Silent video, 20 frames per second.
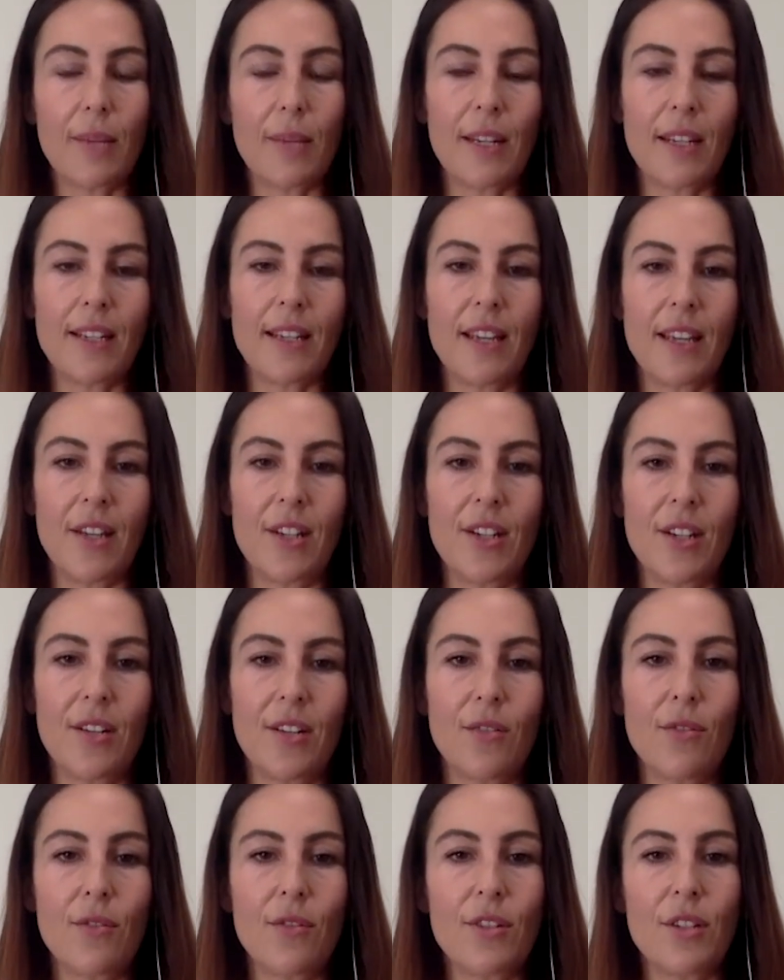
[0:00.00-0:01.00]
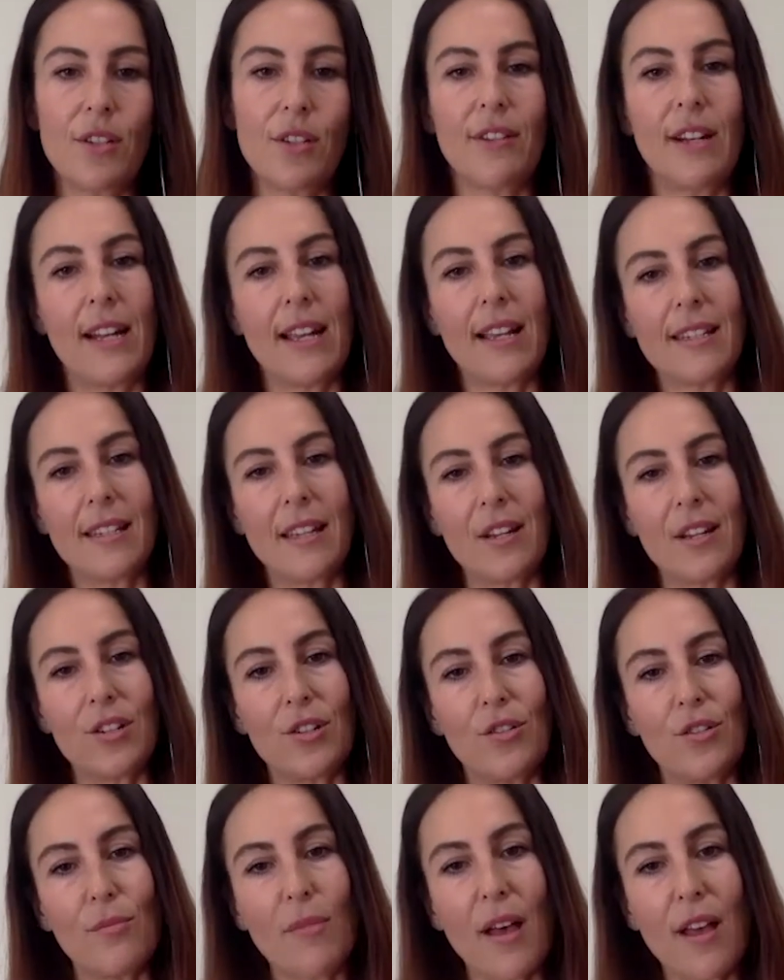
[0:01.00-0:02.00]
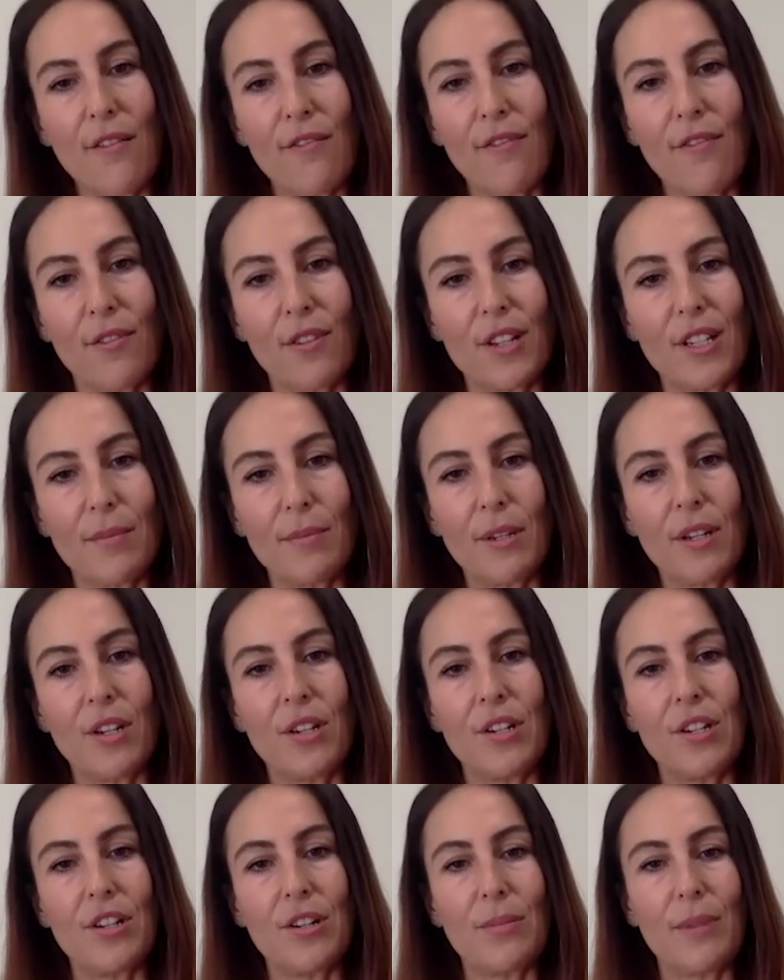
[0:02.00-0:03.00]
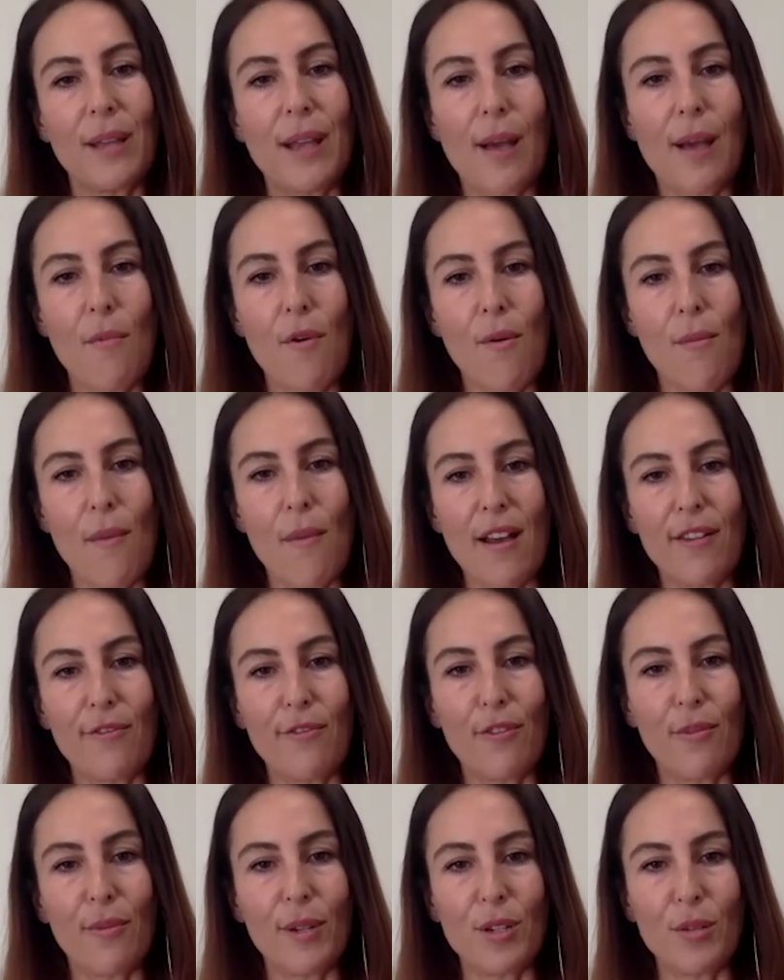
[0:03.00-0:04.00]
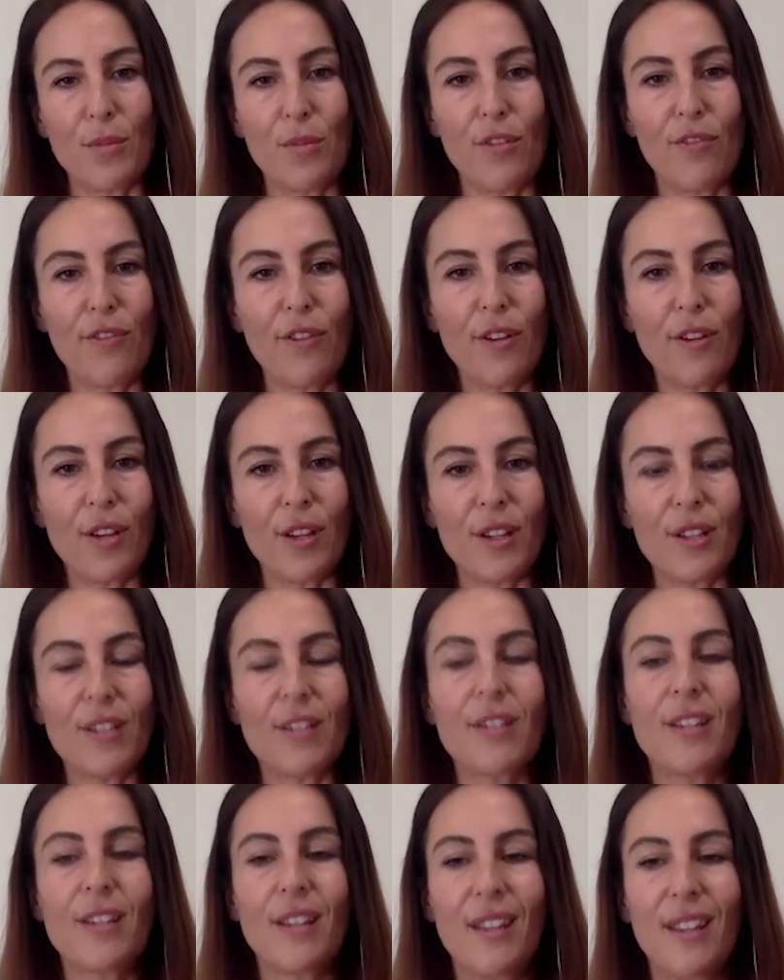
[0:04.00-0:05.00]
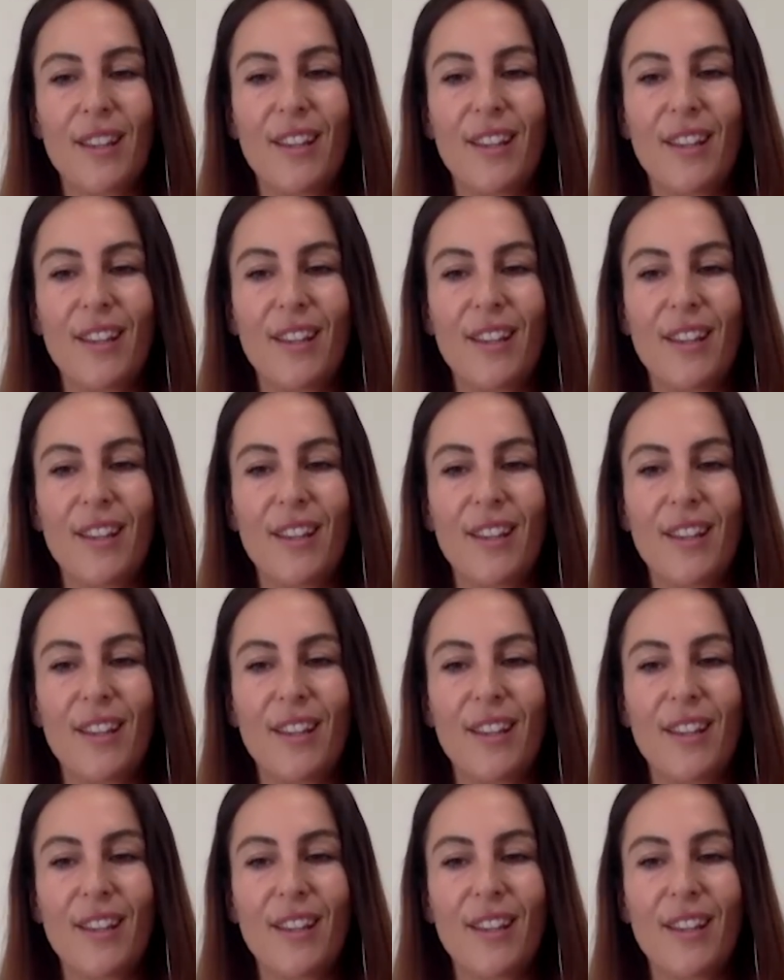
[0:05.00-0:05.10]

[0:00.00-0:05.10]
meditation or just relaxation or mindfulness because you do become more mindful when you're more focused.